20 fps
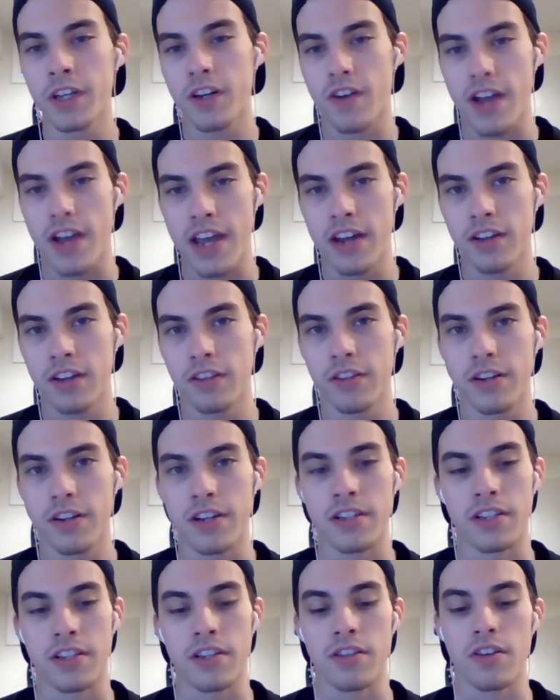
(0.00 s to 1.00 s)
handler
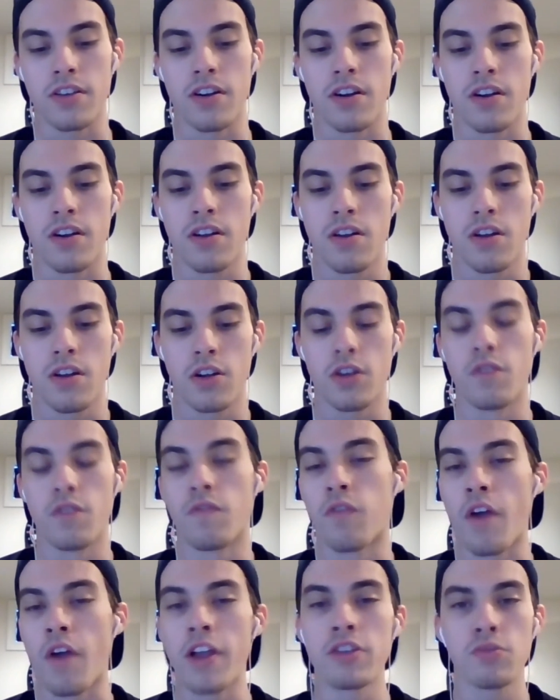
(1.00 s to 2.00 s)
is either good
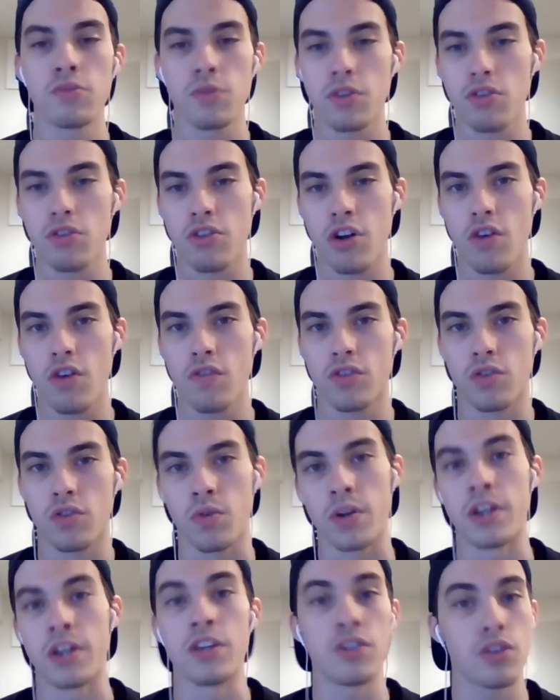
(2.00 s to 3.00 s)
friends with your coach
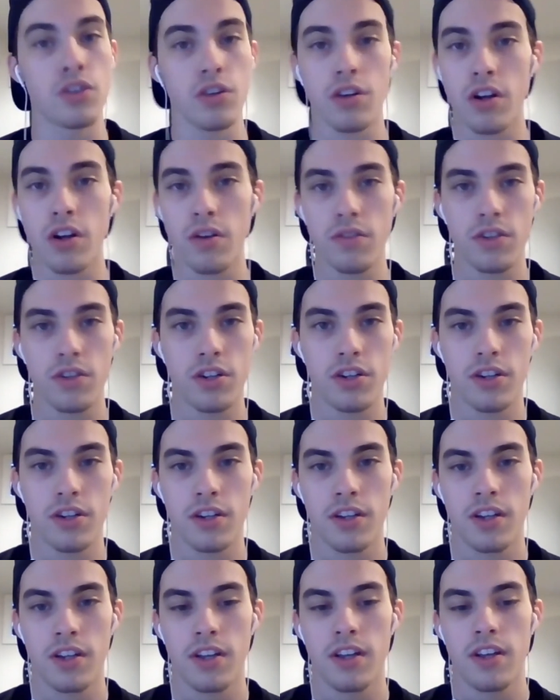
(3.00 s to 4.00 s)
or is your coach.
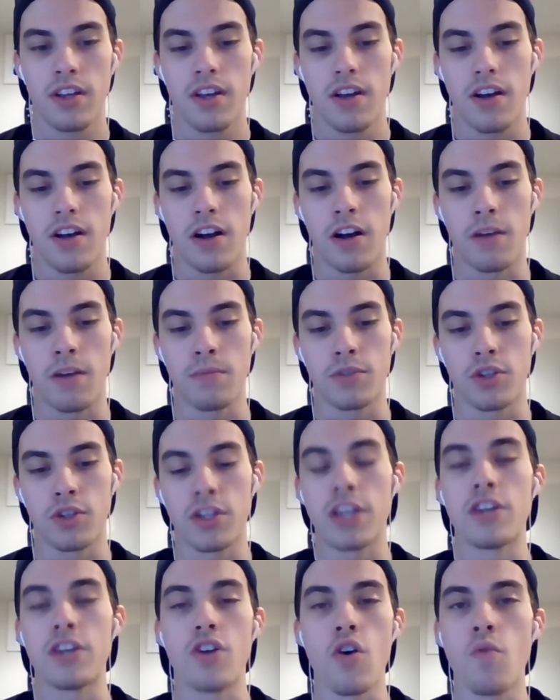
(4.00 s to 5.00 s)
So
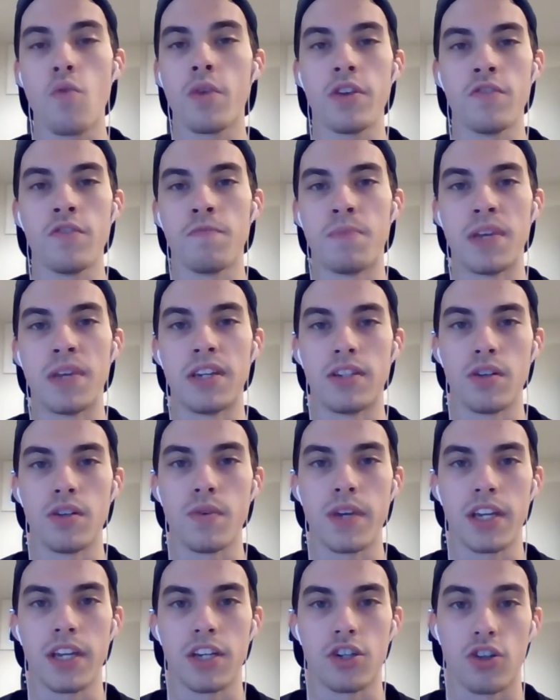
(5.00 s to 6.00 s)
they know what you've been
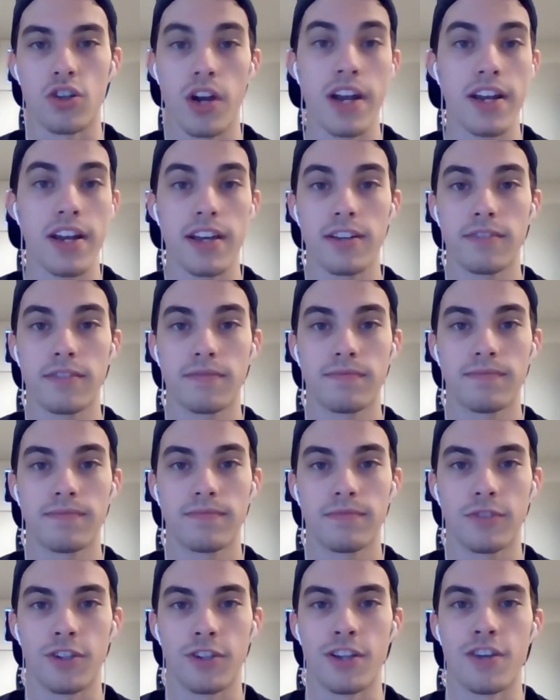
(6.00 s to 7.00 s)
doing in training.
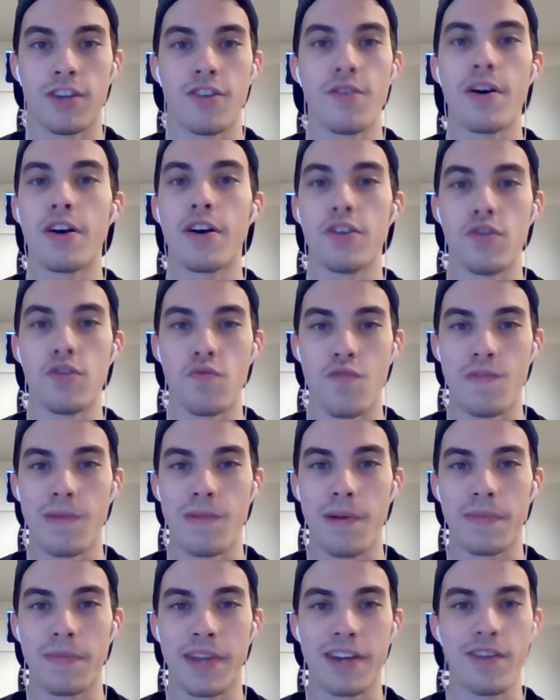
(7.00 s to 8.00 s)
So they know how you warm
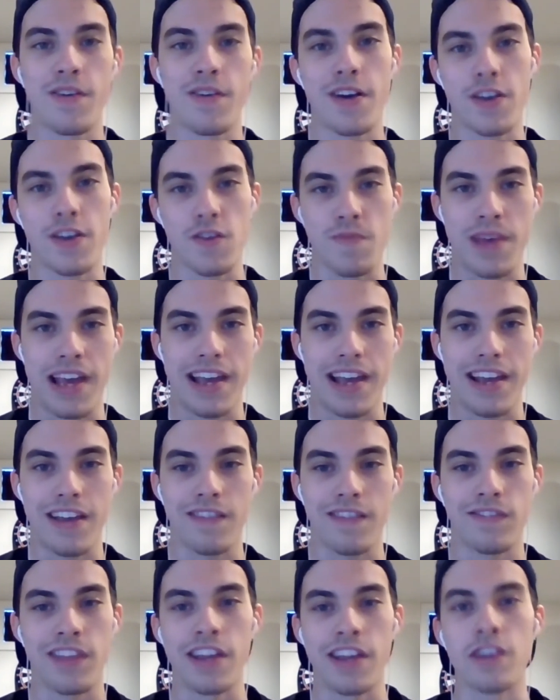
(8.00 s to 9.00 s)
up. They know how you
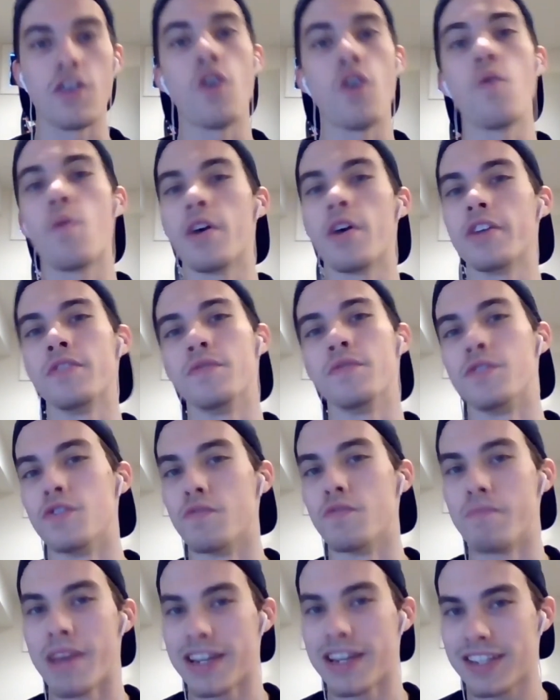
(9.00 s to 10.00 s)
behave. They know what you
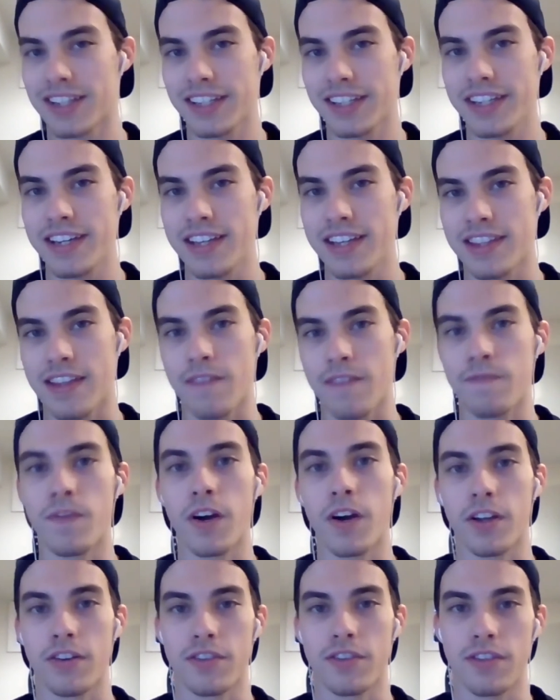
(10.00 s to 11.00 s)
do mentally that
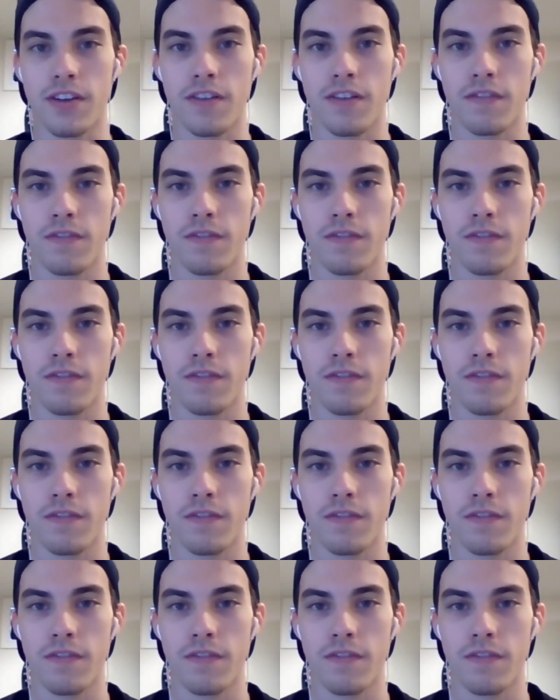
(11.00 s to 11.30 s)
fuck yourself.